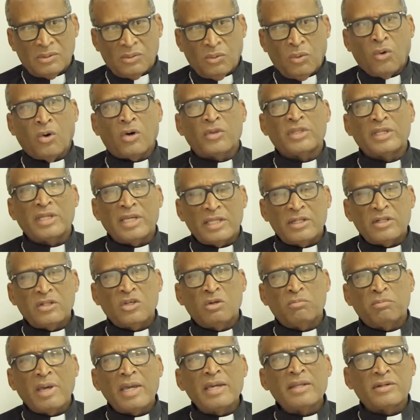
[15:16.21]
or the
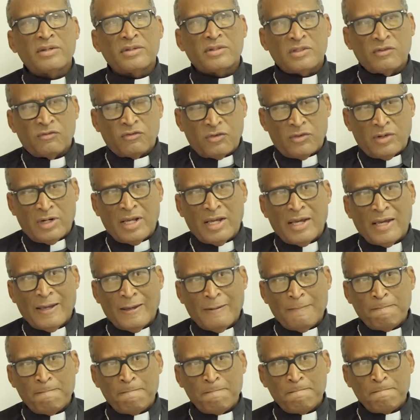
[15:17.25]
incubators of
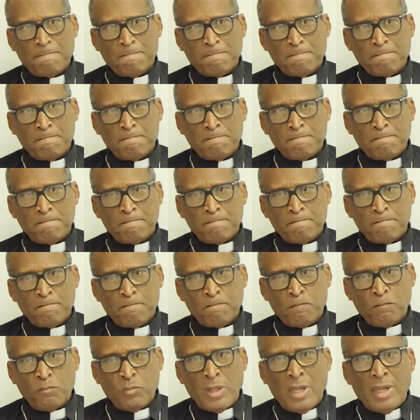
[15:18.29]
crime?
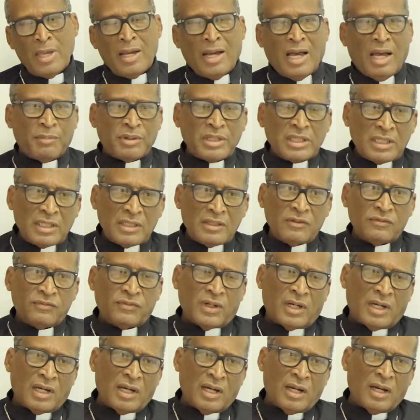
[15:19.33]
I believe
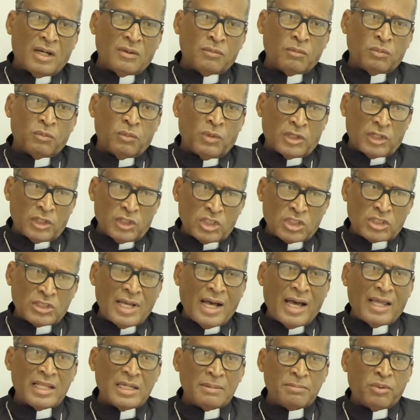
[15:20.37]
one of the
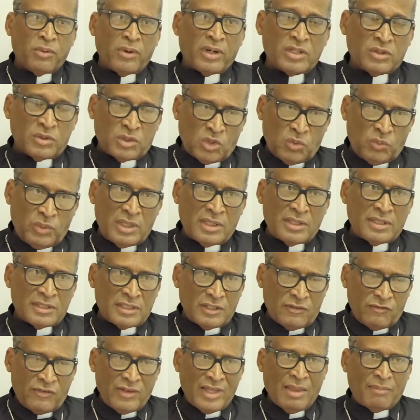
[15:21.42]
starting points is the
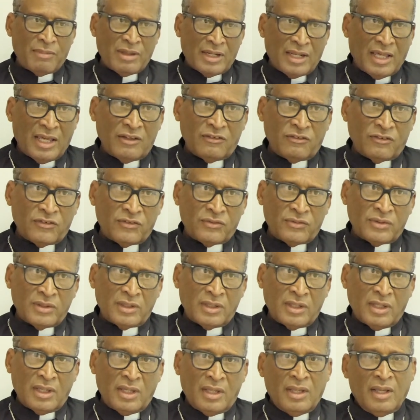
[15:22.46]
weakness in family life.
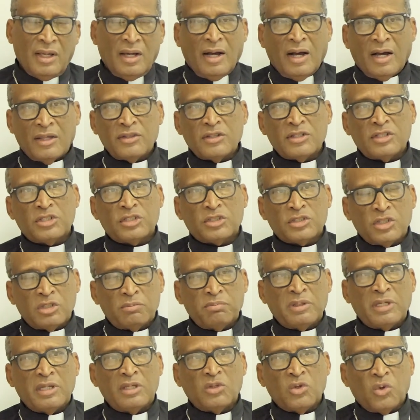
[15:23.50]
Others could
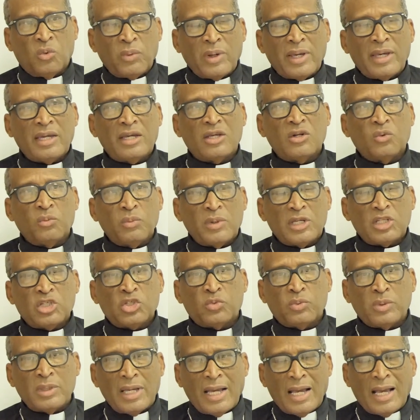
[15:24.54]
be the way in
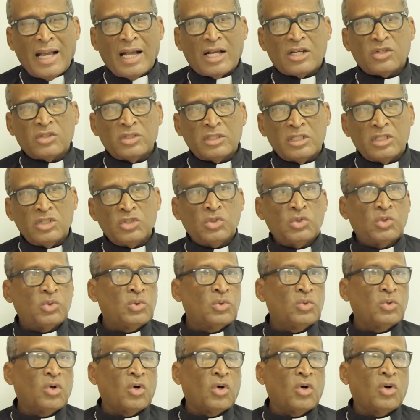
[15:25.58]
which we actually
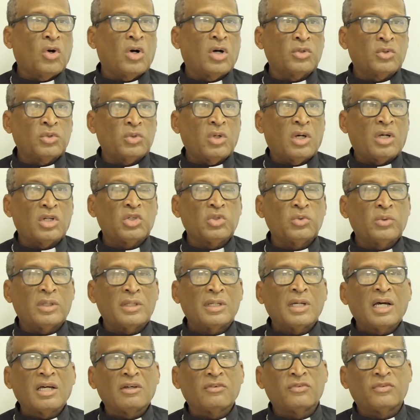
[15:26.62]
do or do not do
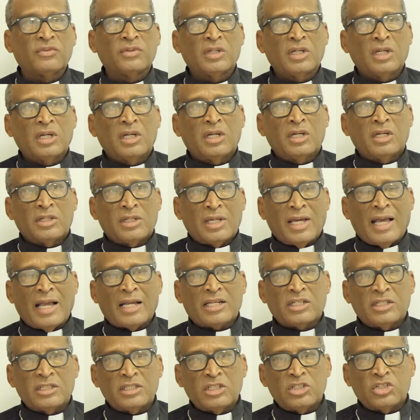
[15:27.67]
enough to
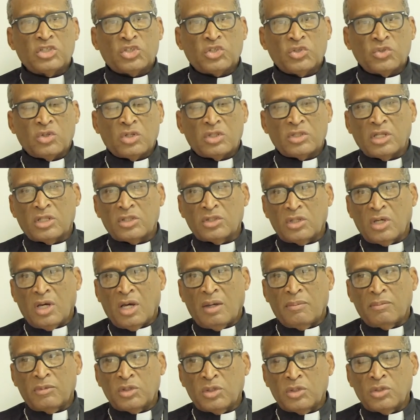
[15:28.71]
actually ensure that
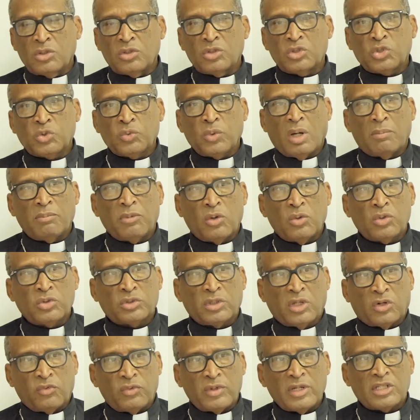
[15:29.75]
those who are
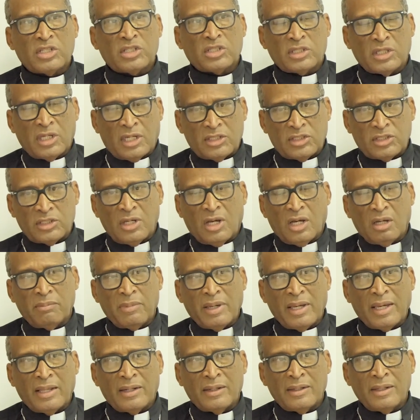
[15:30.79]
most at risk as young
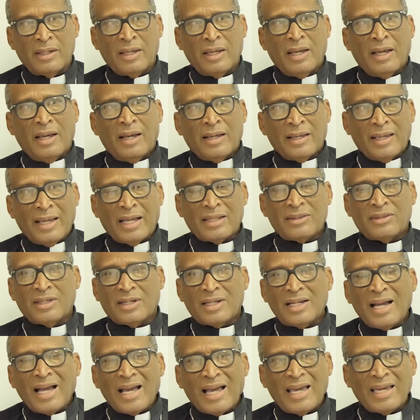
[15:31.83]
men get the
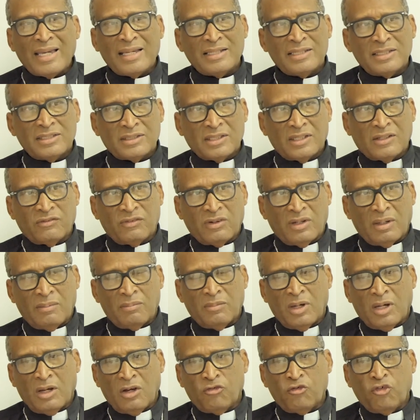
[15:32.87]
kinds of
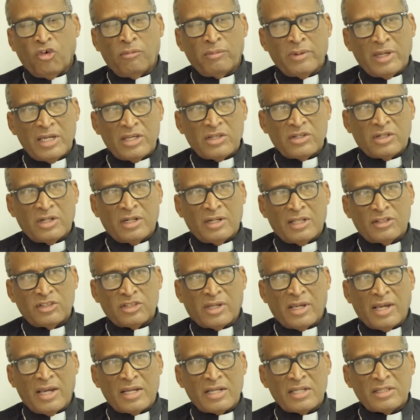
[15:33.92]
formation and
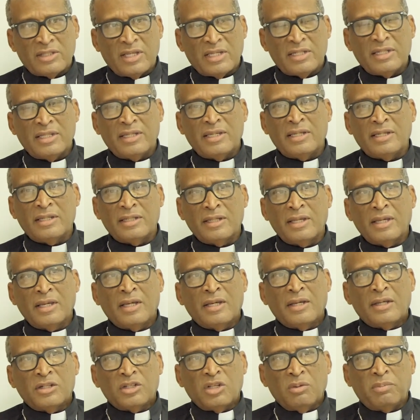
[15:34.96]
education they need
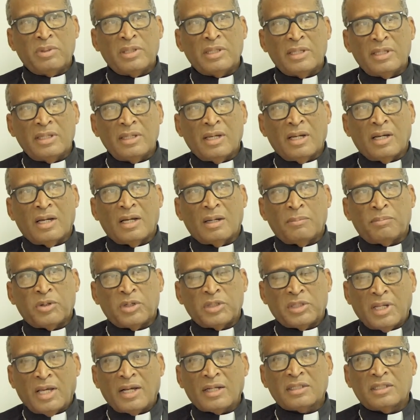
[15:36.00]
to be
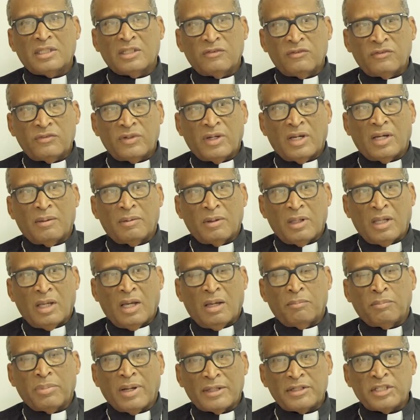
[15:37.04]
productive,
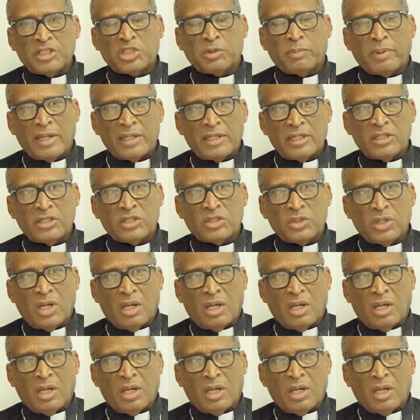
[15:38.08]
participating